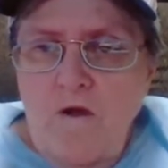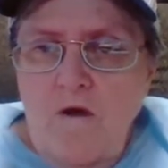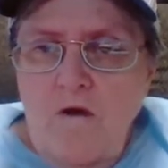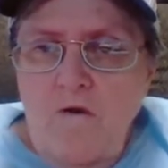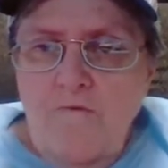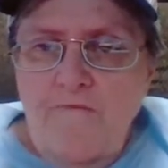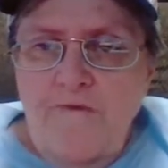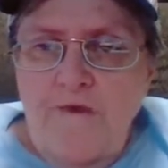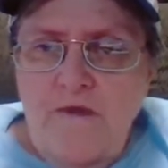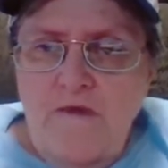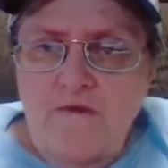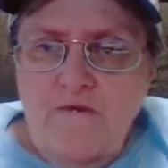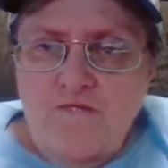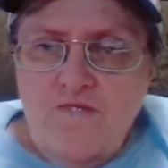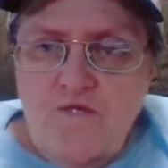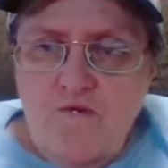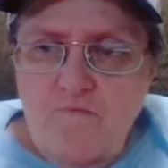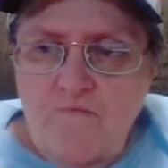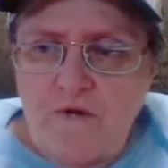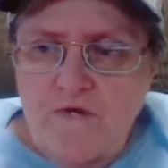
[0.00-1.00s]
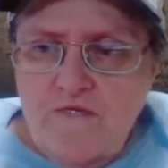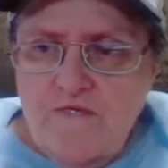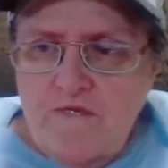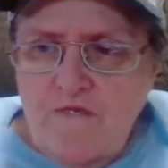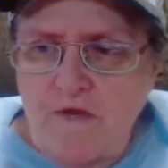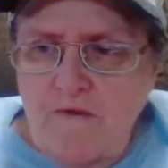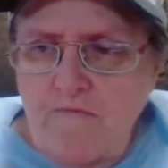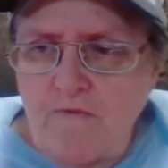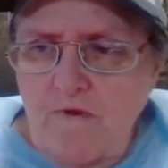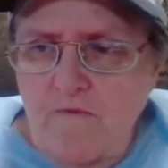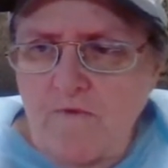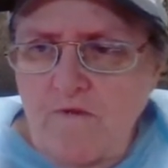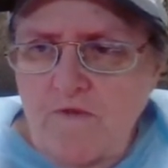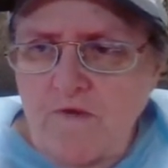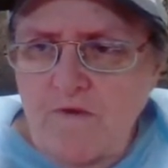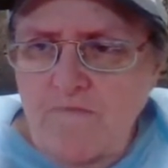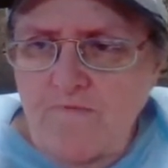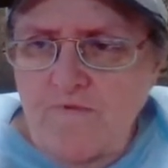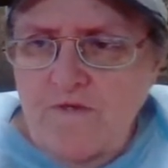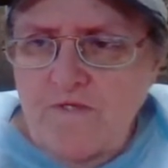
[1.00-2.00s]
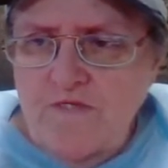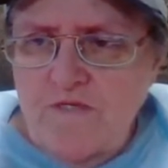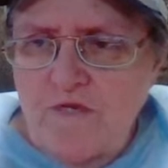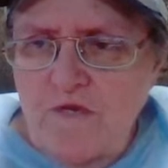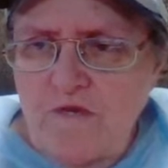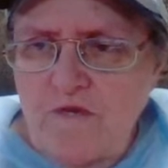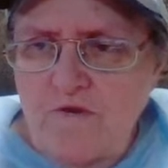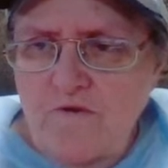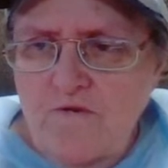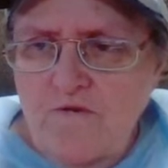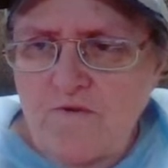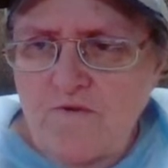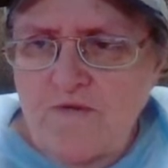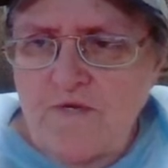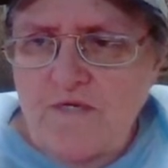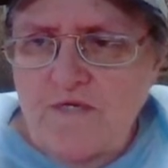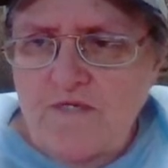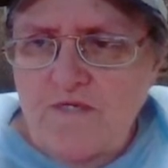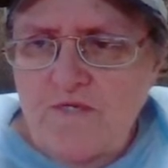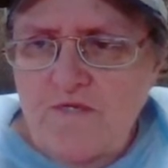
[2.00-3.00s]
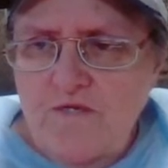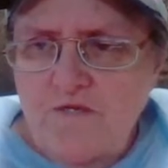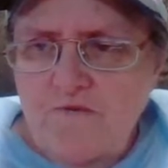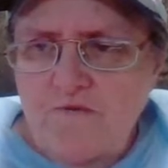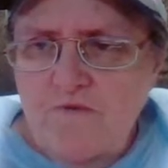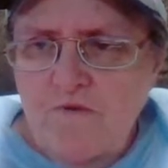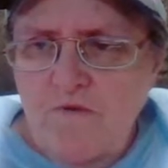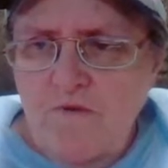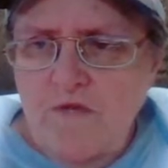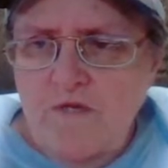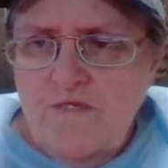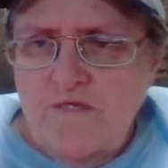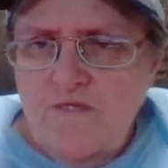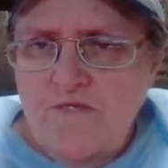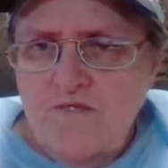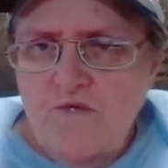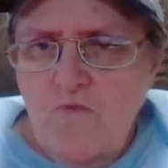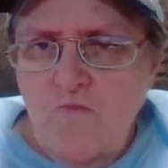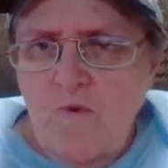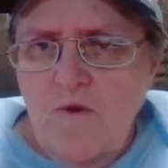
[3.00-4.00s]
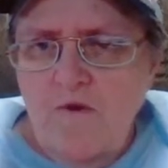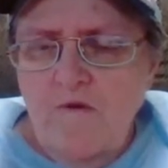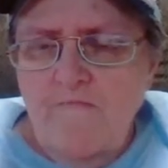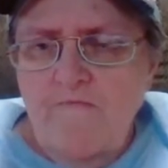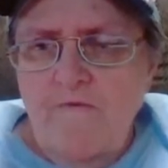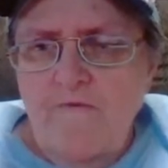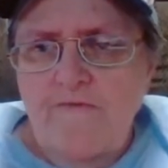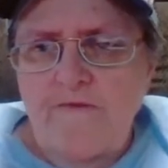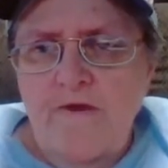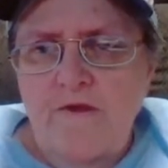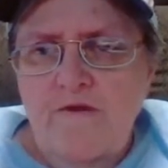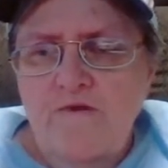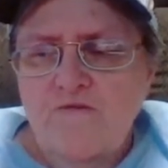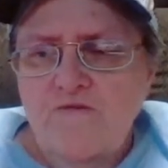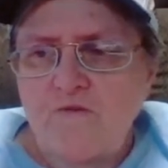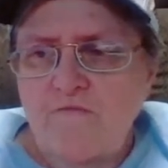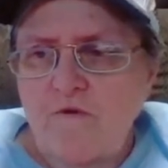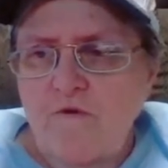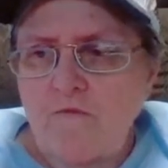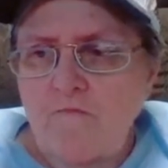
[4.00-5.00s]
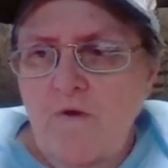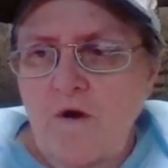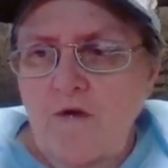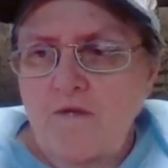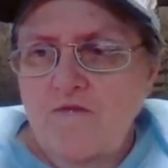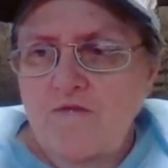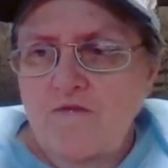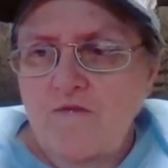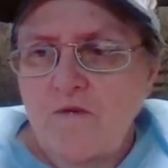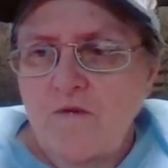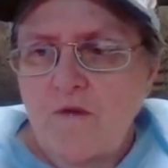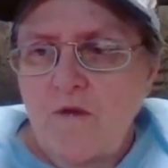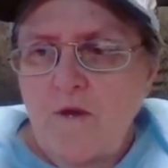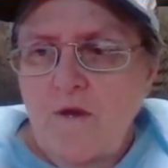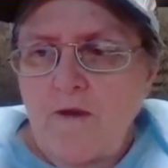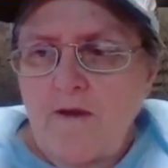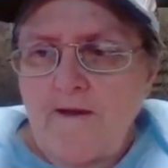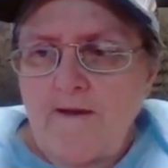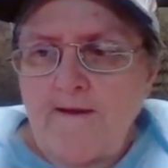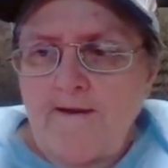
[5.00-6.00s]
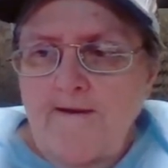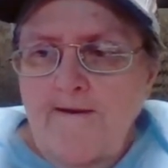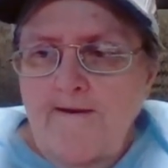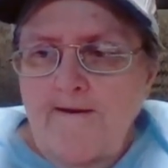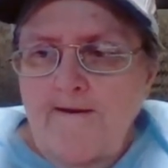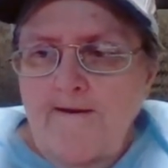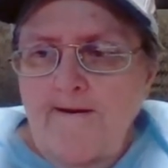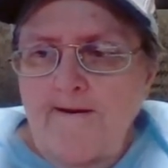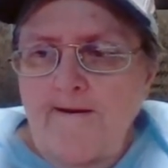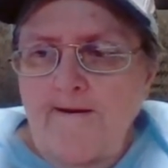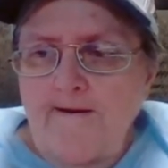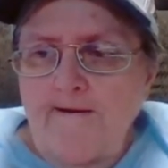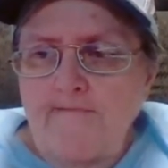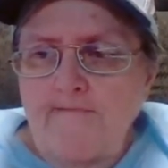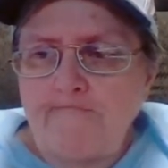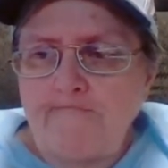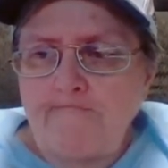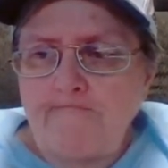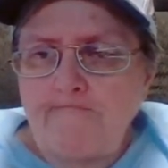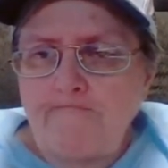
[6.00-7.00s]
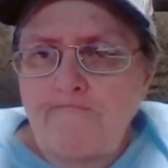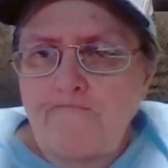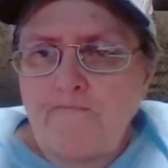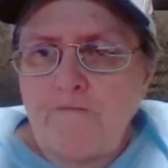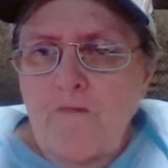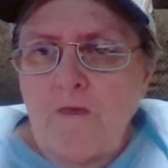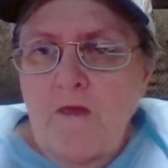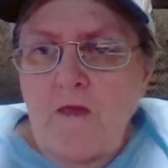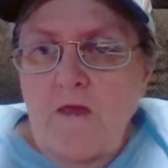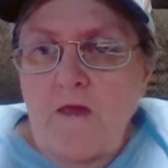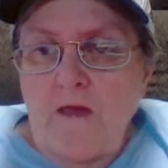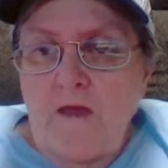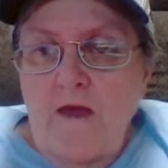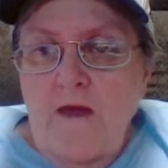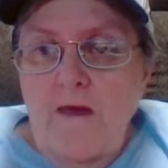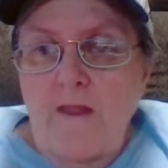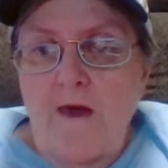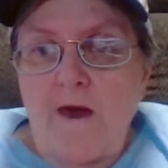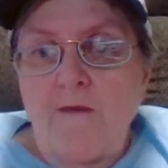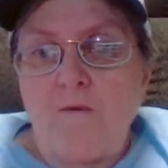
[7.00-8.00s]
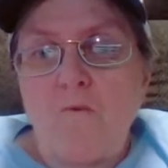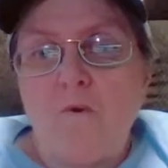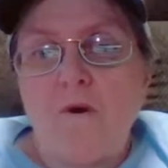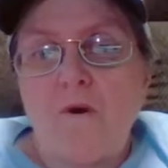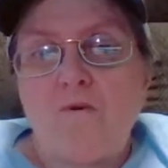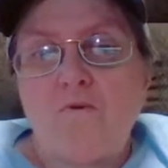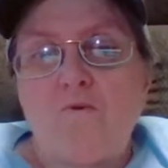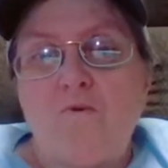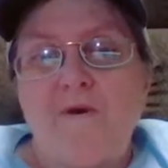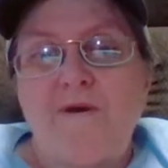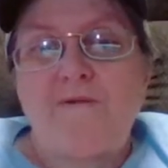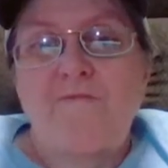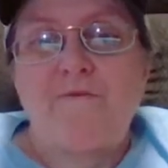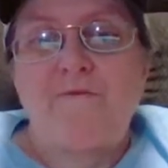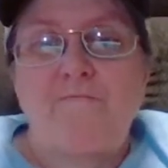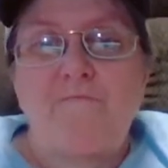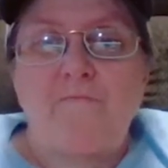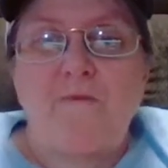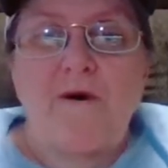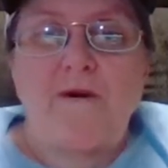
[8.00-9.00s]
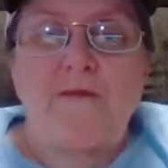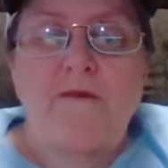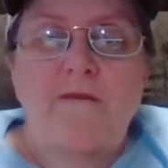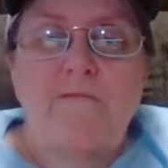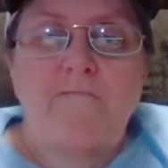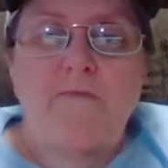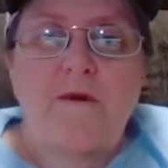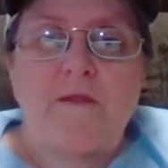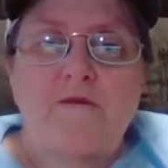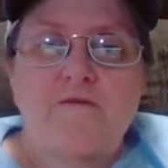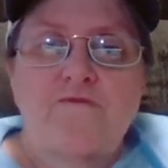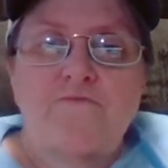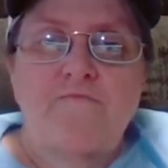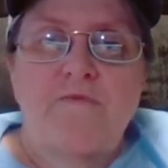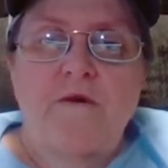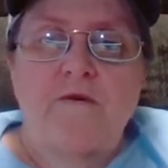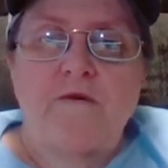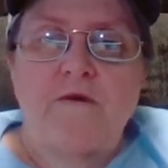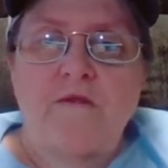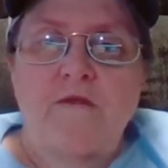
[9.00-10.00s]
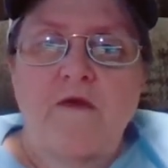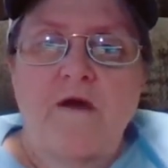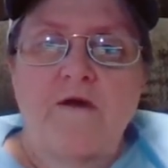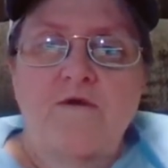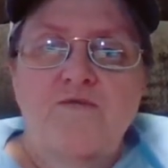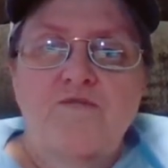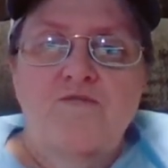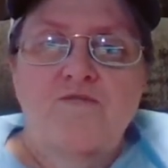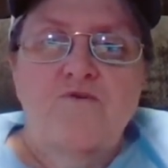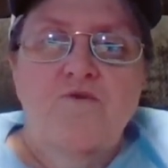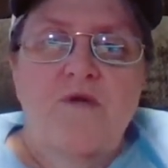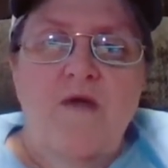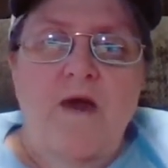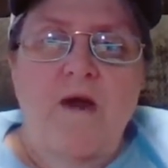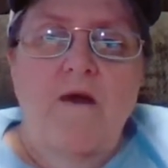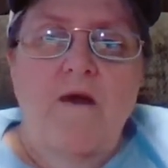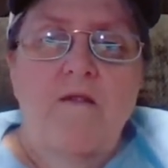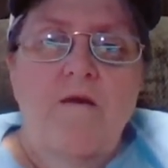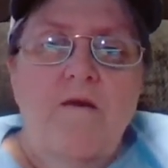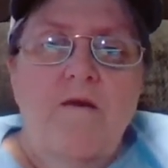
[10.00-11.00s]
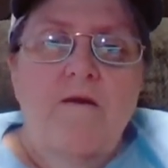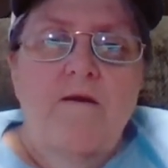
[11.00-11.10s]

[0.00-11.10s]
Well, thank you so much, Deborah. I really appreciate your donation, too. Donations are wonderful. Thank you so very much. And I don't want to equate it with money, but it's very nice to get